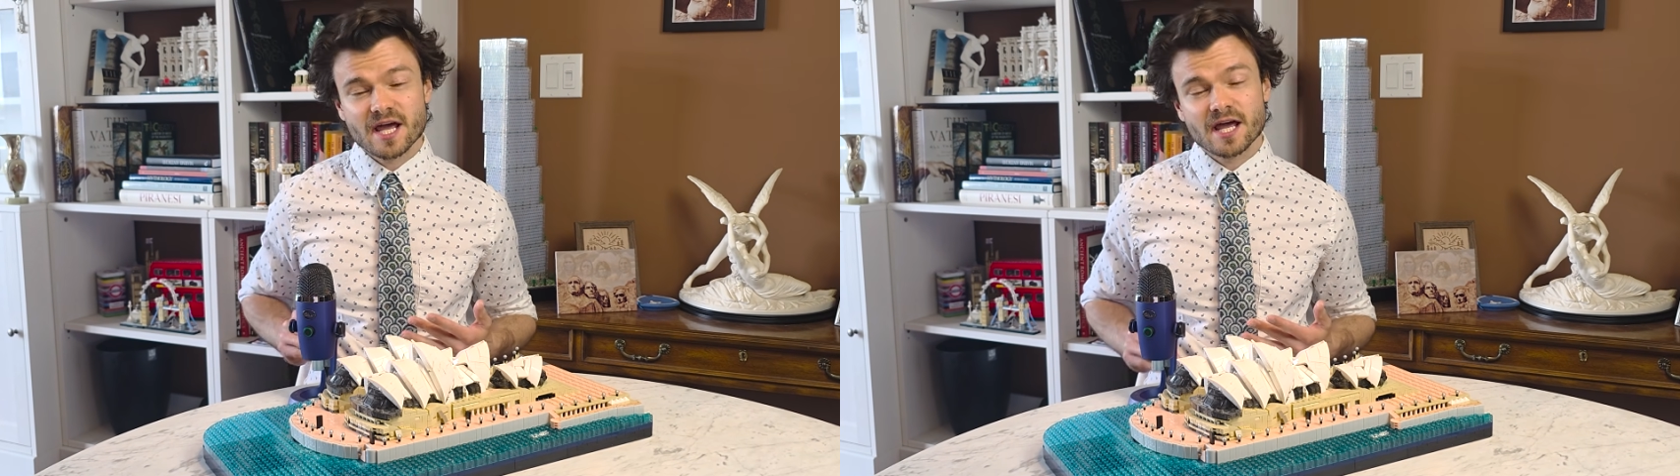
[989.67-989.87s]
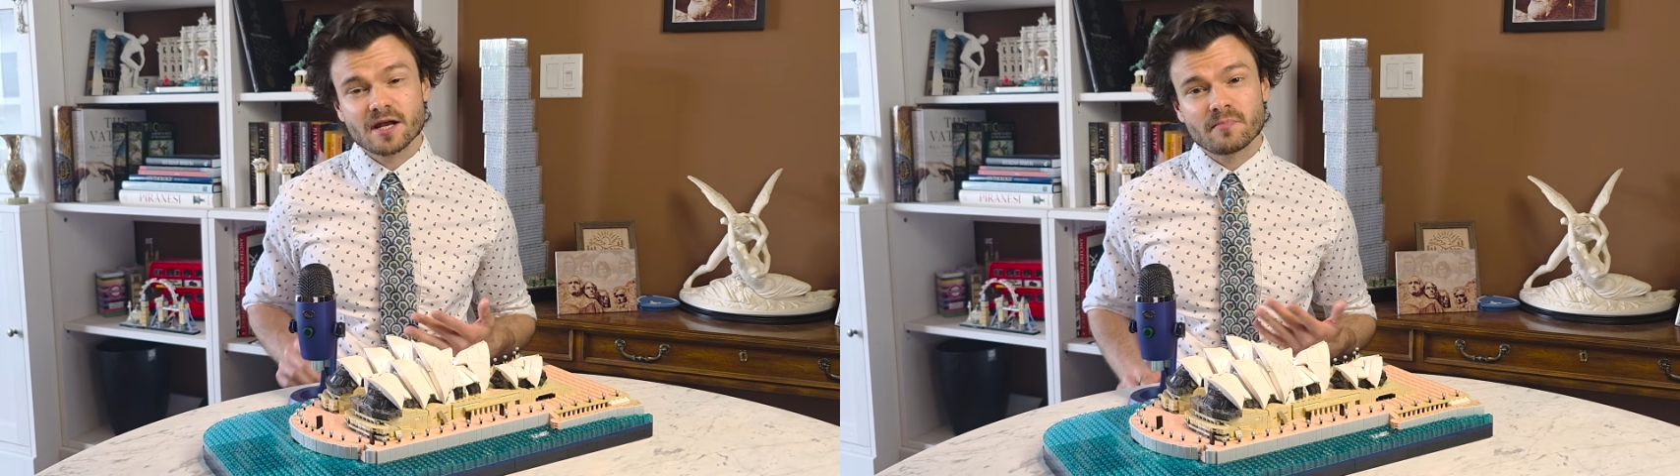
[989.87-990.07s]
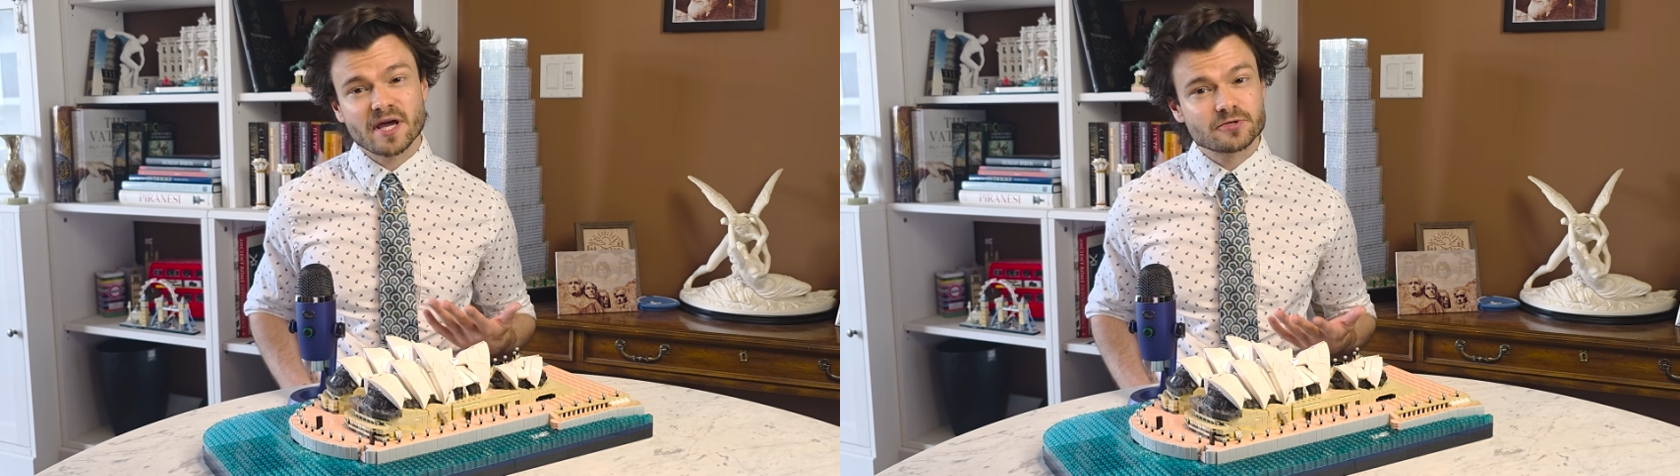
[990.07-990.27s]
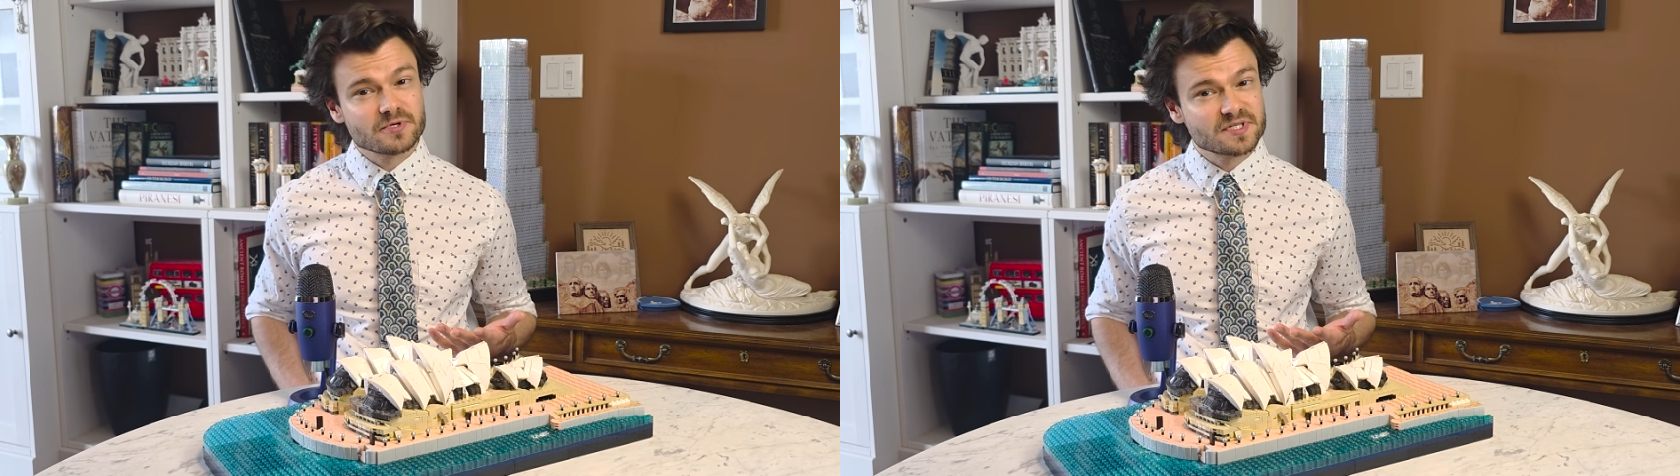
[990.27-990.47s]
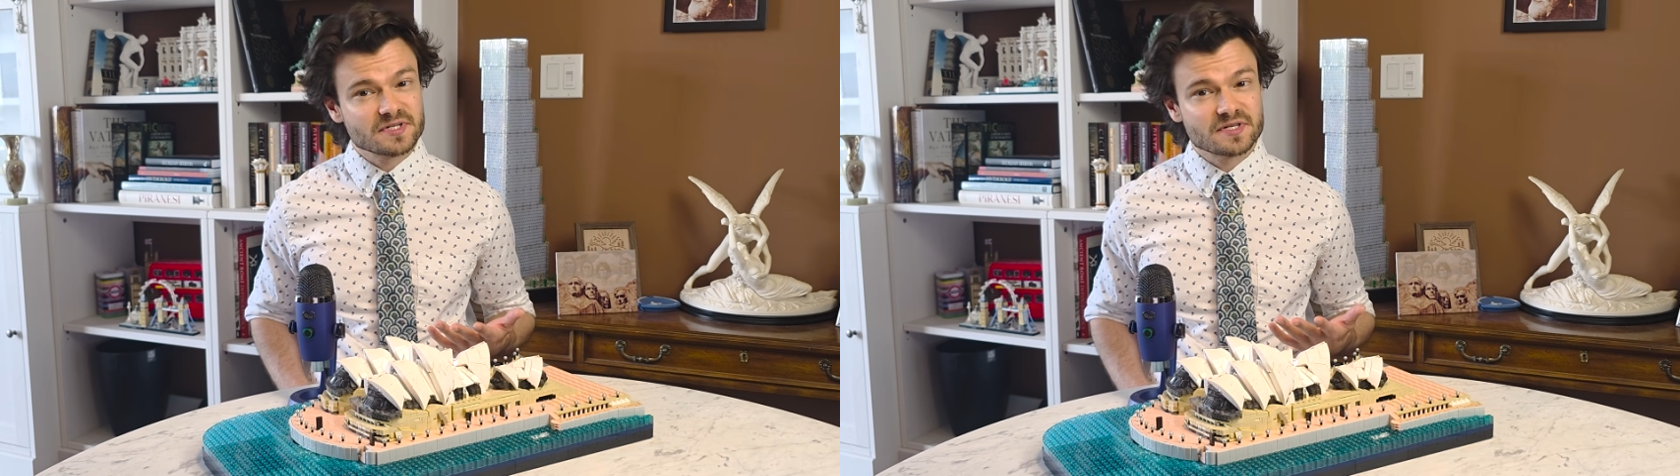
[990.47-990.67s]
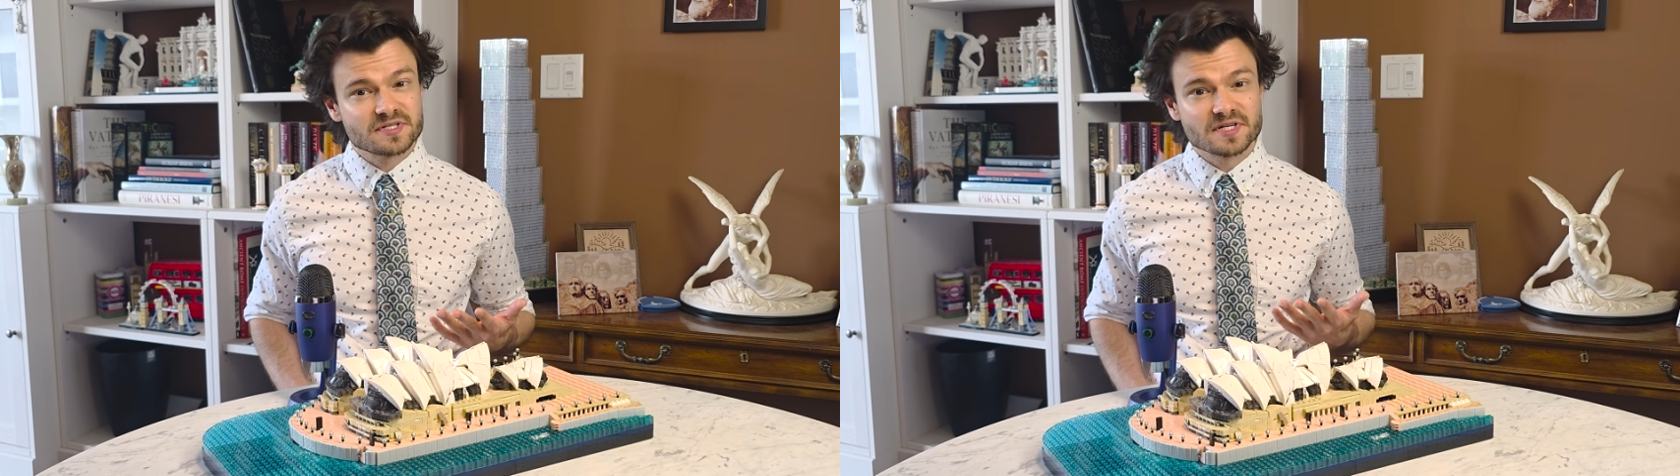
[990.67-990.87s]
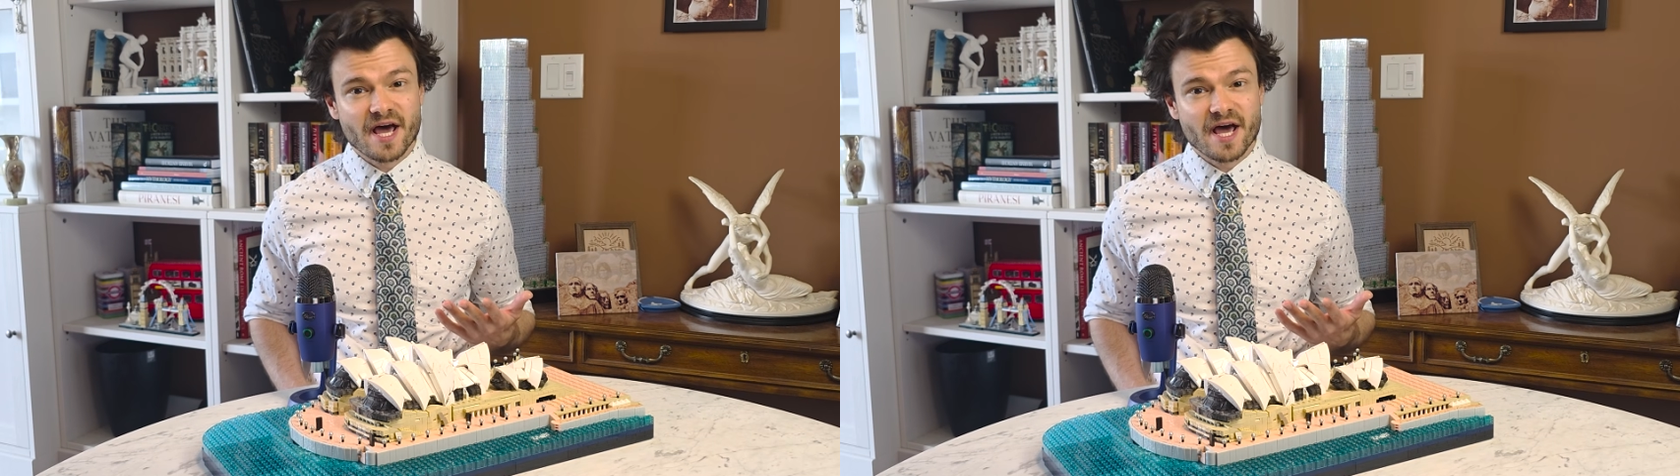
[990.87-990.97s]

and patrons get to see